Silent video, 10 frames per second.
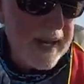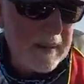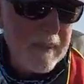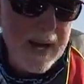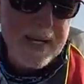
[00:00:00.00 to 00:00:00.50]
that
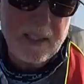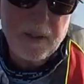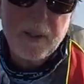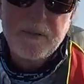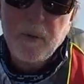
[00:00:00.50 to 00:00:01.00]
in mind.
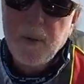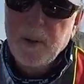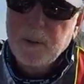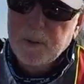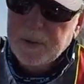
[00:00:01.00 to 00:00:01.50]
Look for
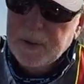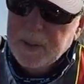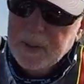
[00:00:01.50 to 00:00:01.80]
those,